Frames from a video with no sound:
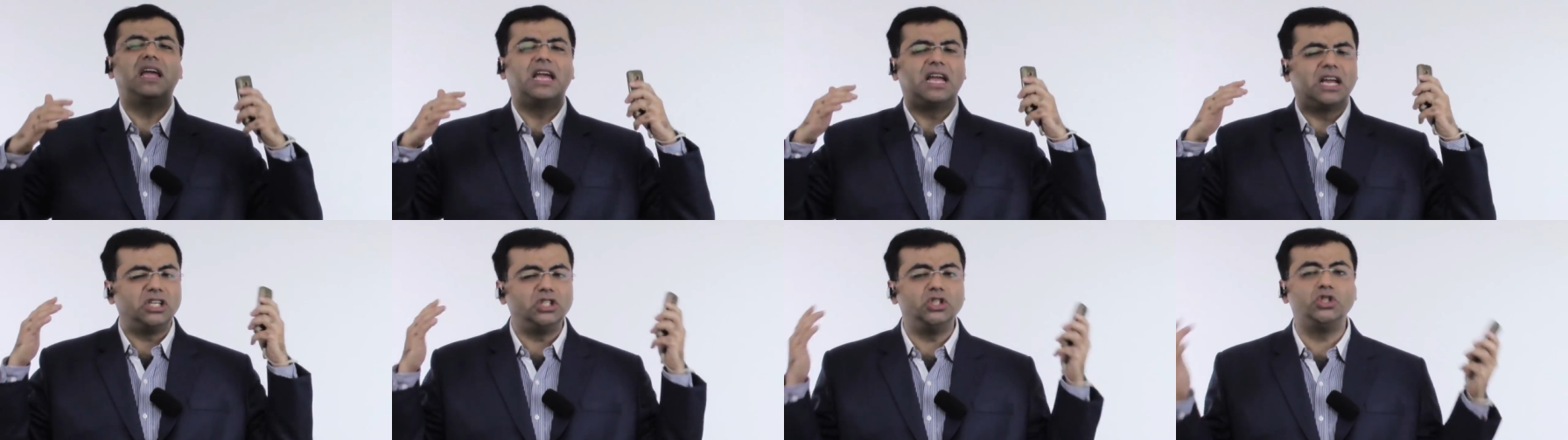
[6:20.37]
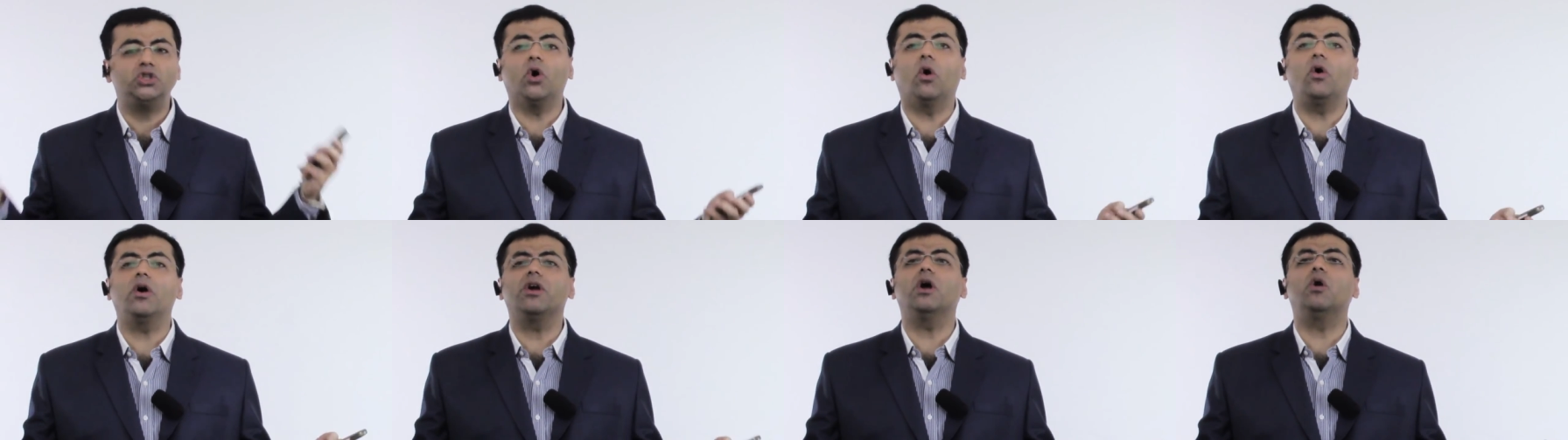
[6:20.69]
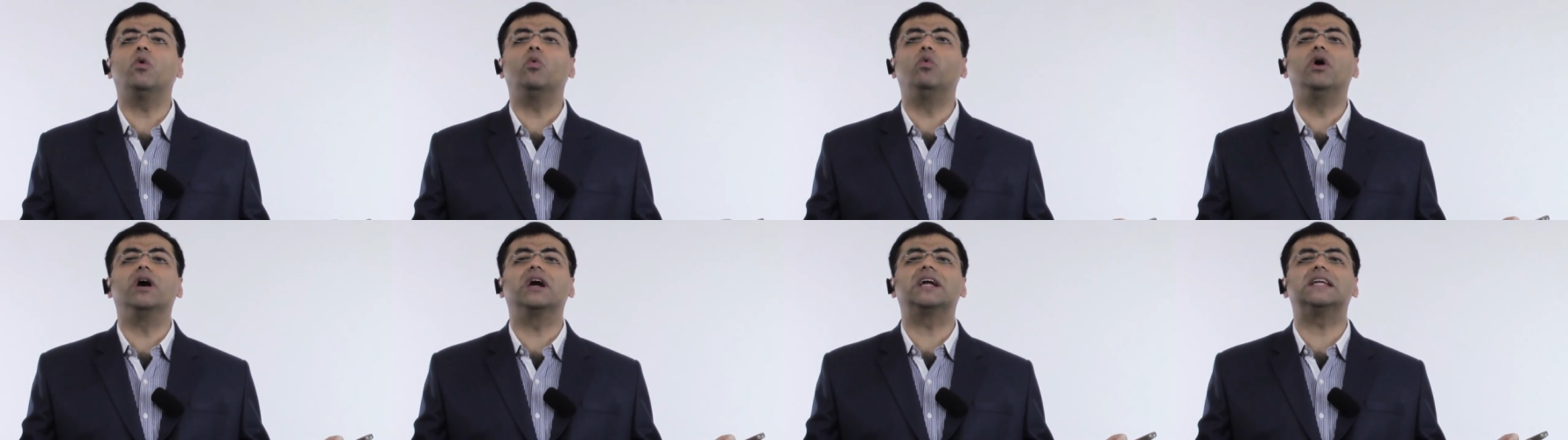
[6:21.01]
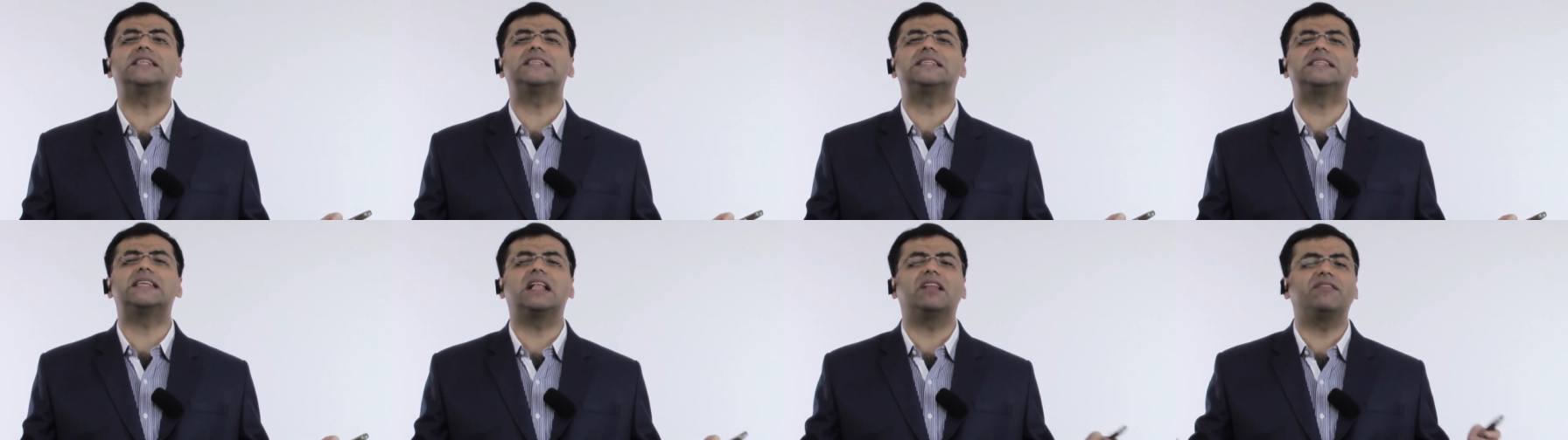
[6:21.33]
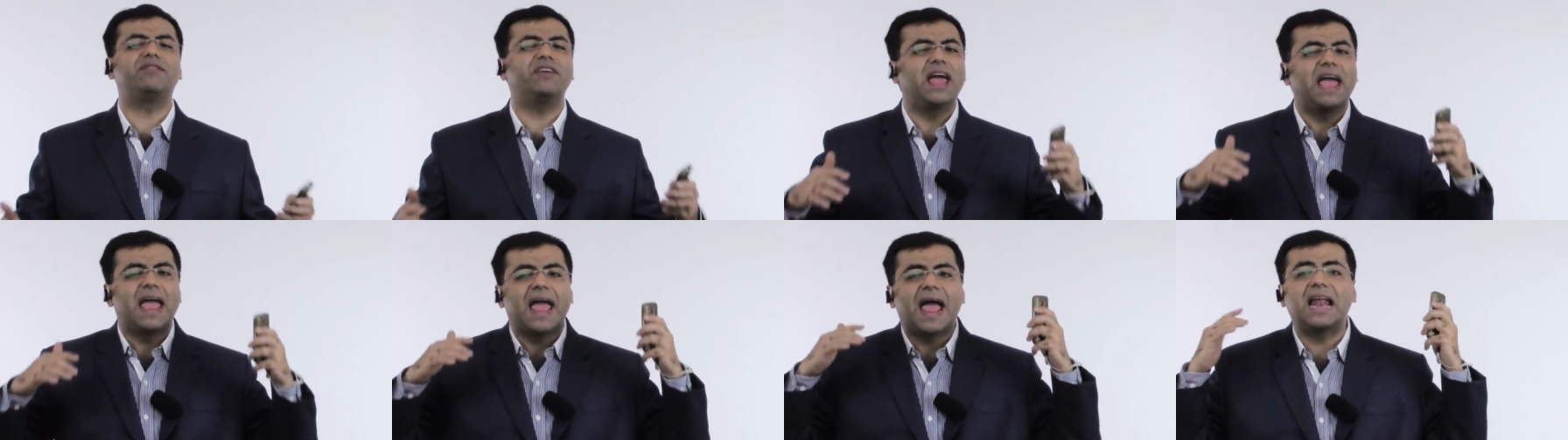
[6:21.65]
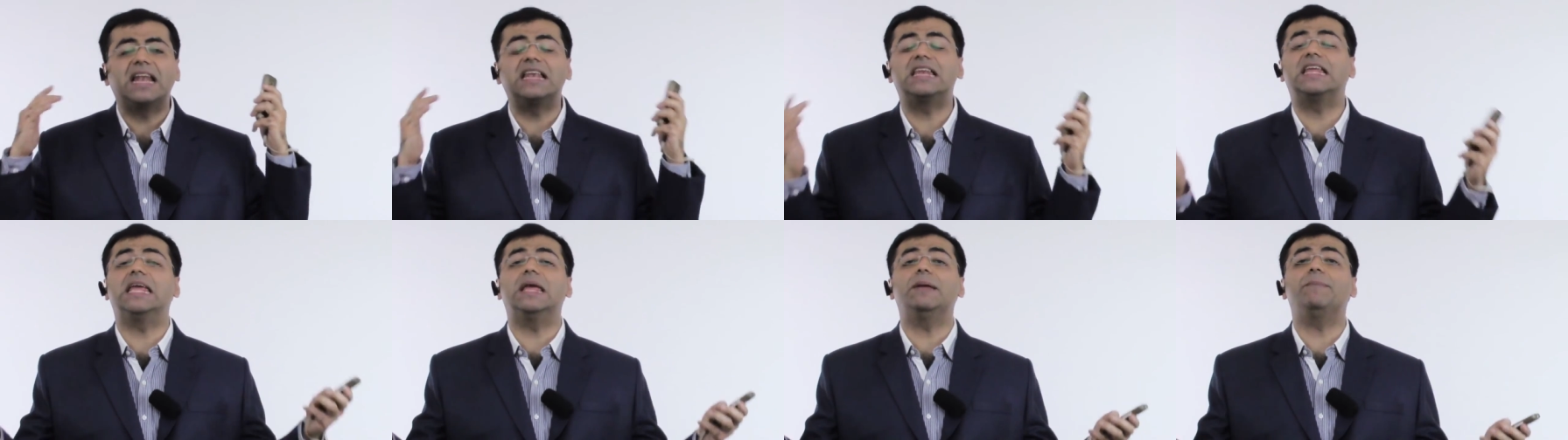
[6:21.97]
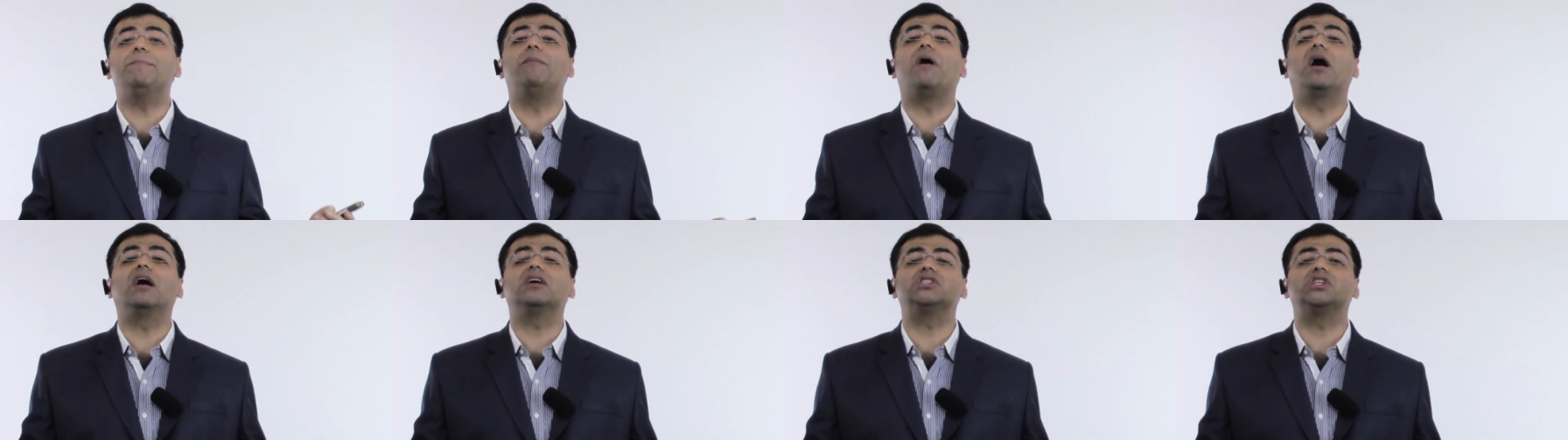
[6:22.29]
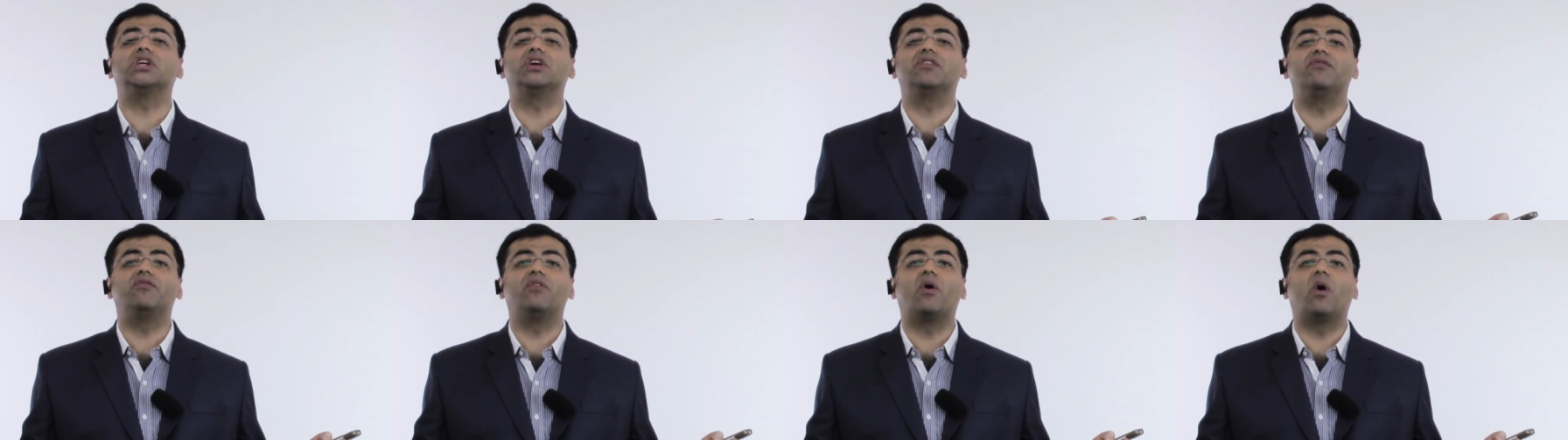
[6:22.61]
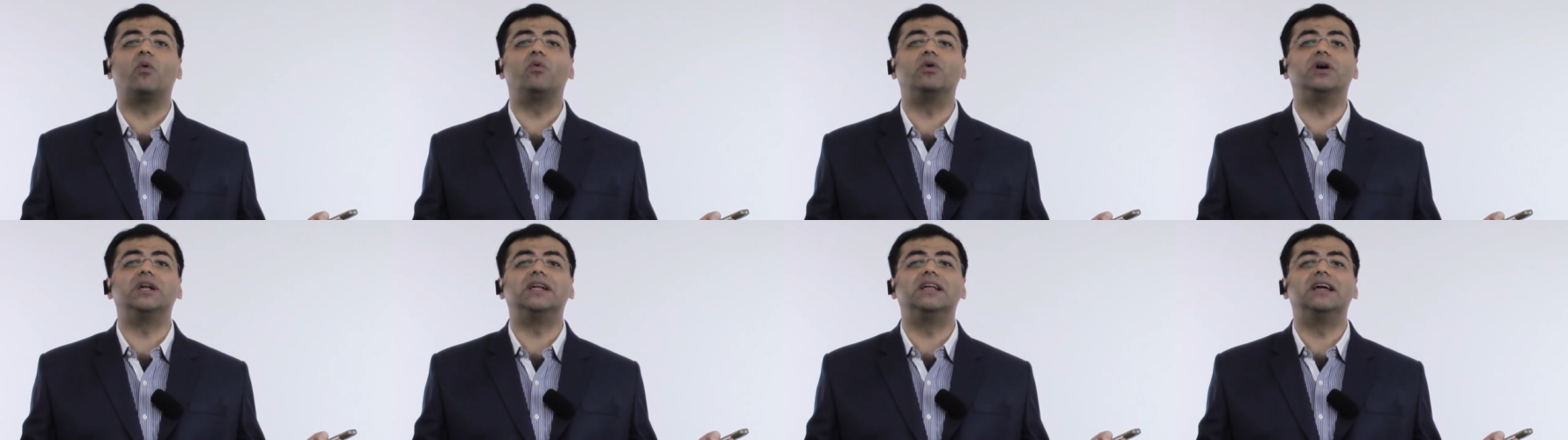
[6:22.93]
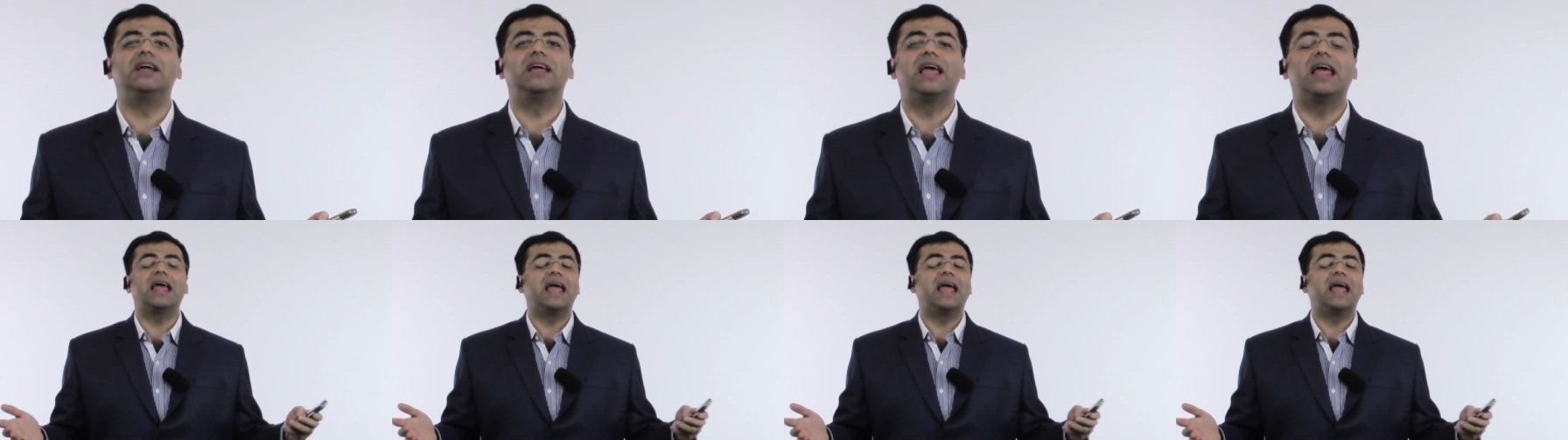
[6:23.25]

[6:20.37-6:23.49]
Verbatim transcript: enjoy your work itself, and keep marching forward.